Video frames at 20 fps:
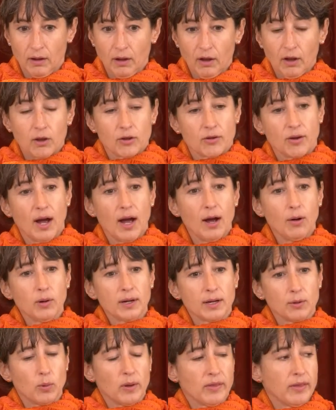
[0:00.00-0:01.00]
So how
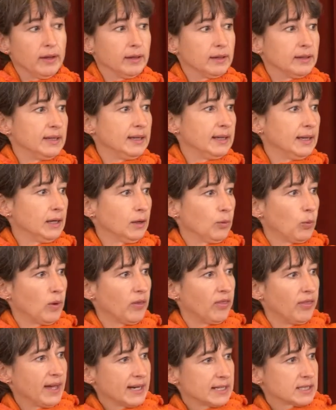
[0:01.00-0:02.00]
can we then deal
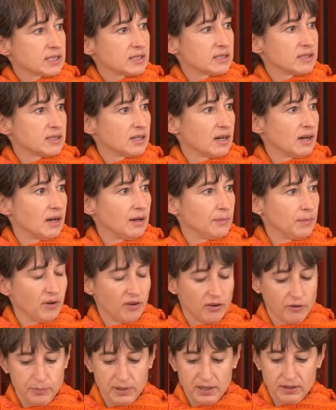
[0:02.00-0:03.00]
with that type
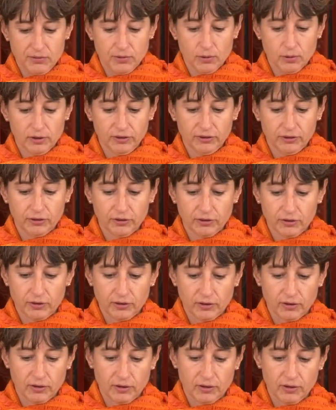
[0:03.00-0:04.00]
of pitfalls
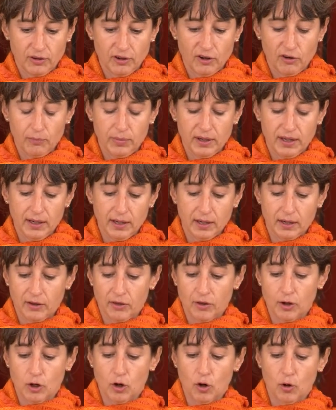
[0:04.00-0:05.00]
of being
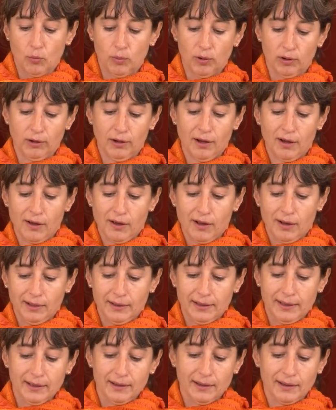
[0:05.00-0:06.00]
the global
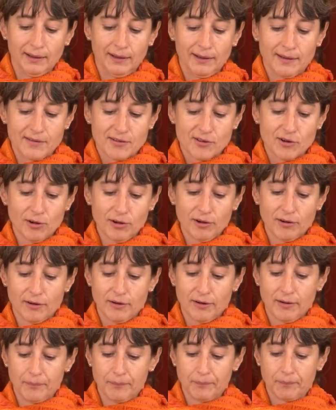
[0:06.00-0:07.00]
legal scholar?
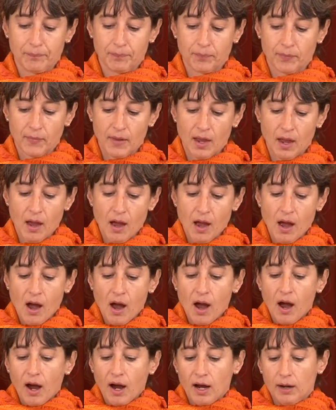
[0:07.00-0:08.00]

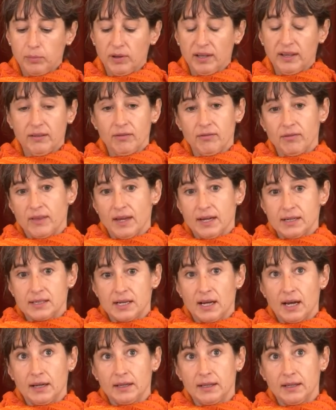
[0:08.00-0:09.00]
I believe that
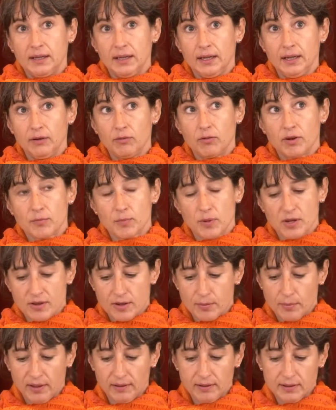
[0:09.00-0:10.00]
a key
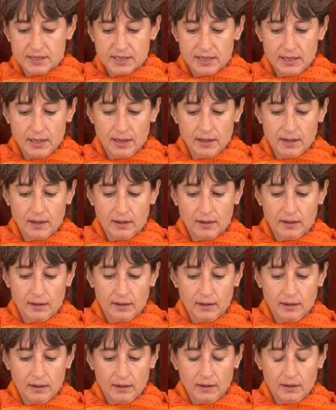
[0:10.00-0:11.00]
responsibility
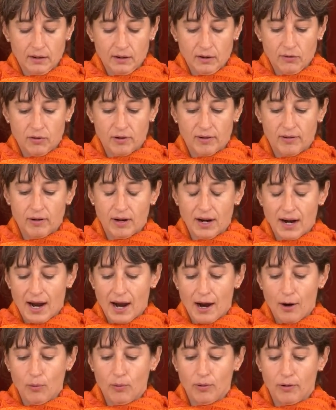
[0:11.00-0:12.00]
for
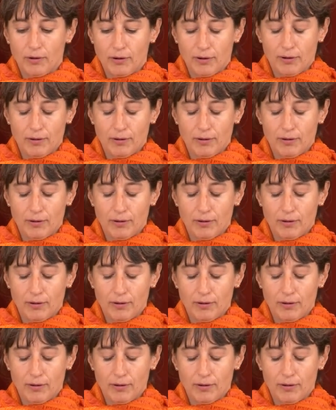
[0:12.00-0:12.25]
our